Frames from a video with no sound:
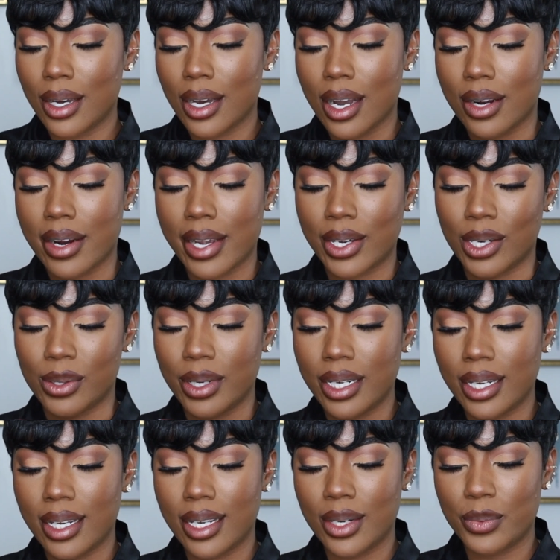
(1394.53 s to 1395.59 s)
All right, going
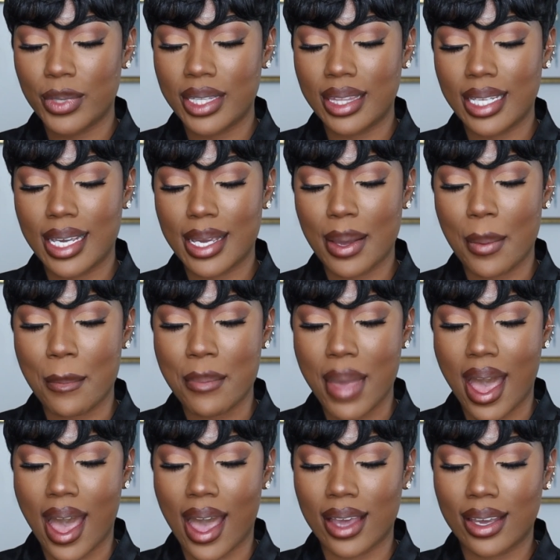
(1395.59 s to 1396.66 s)
in with the
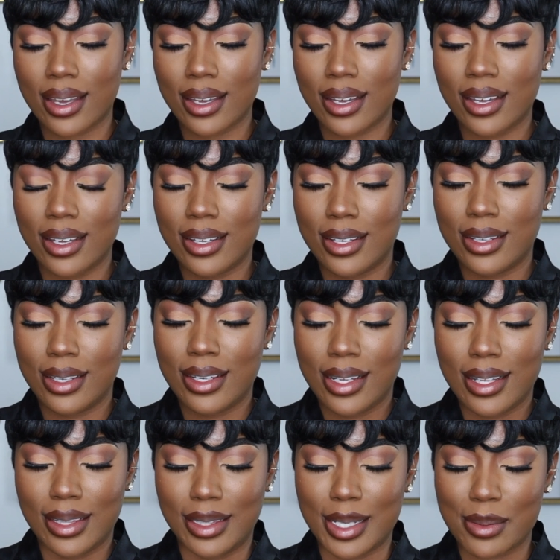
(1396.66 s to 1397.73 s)
MAC
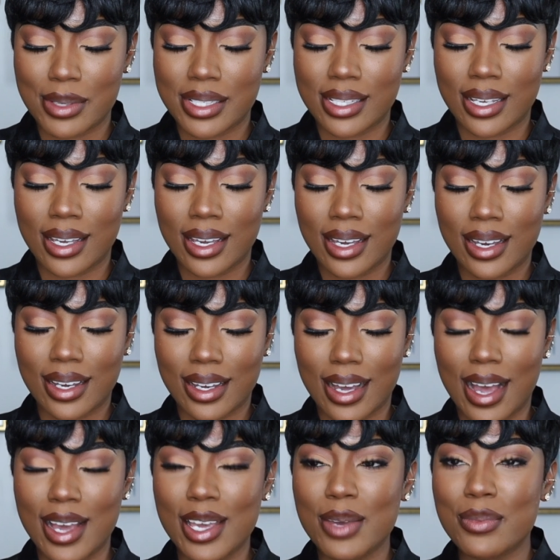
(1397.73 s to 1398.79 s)
lipstick.
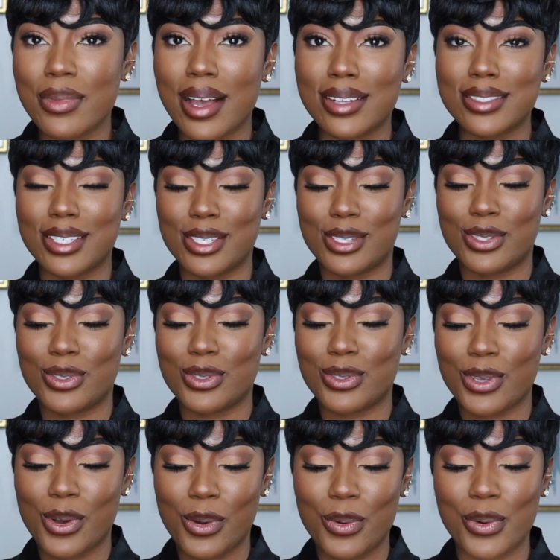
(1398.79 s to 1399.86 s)
I am actually
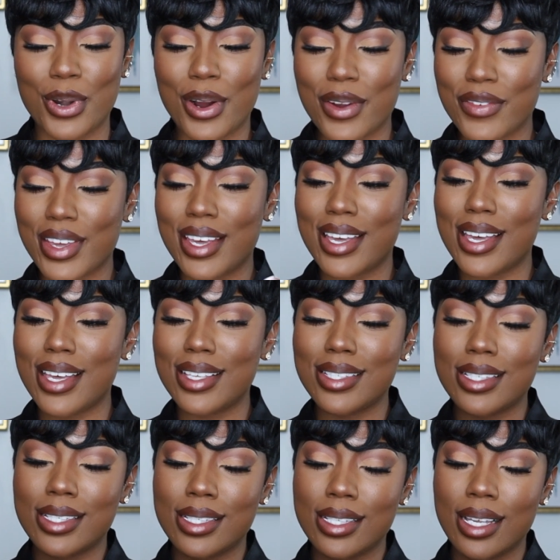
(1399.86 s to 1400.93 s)
so
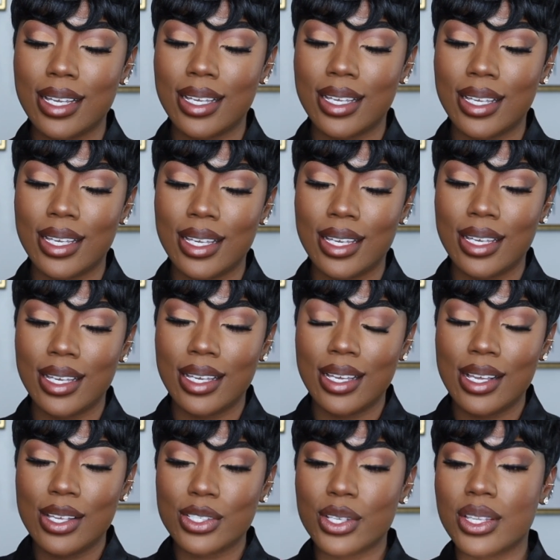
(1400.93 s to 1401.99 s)
nervous.
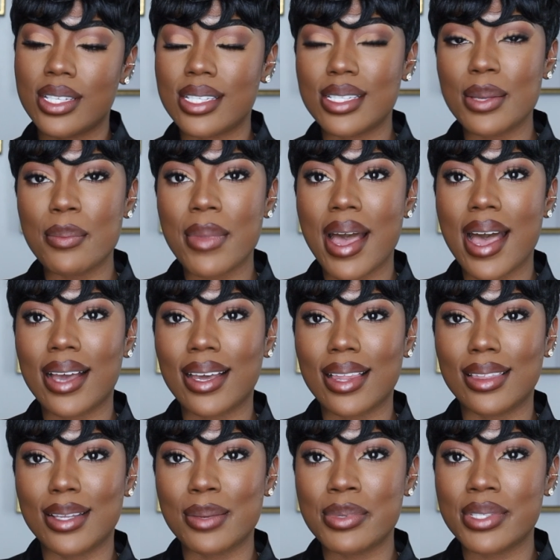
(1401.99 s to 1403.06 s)
So this is the MAC
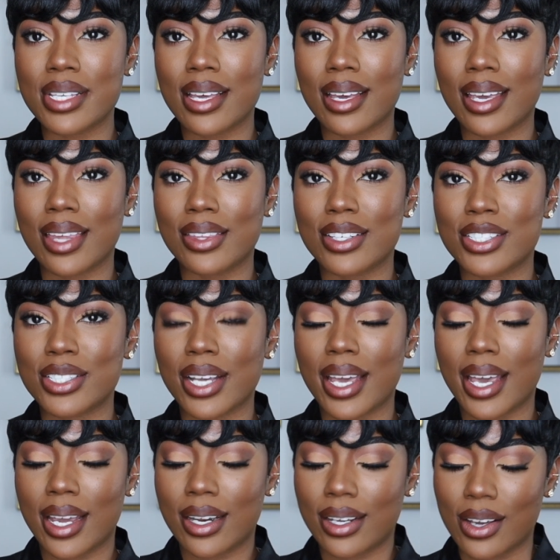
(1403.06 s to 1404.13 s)
lipstick in the
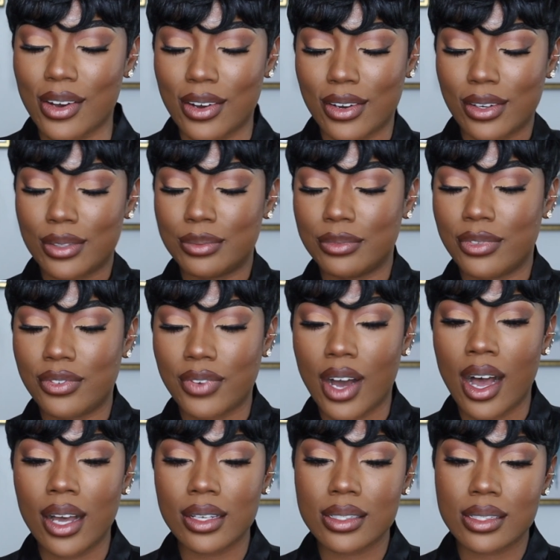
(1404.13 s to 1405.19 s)
shade, y'all,
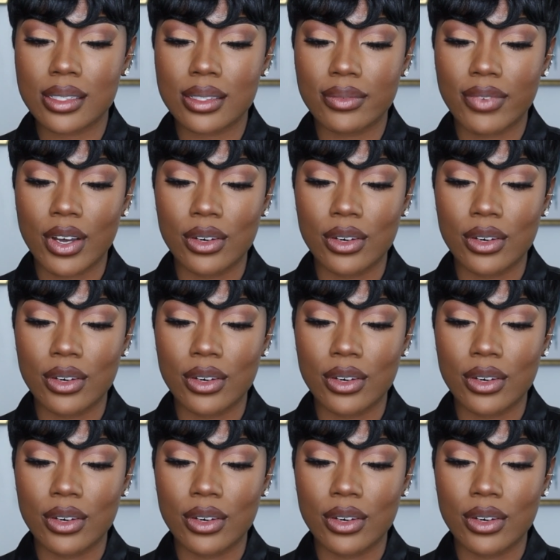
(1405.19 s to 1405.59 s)
Faux,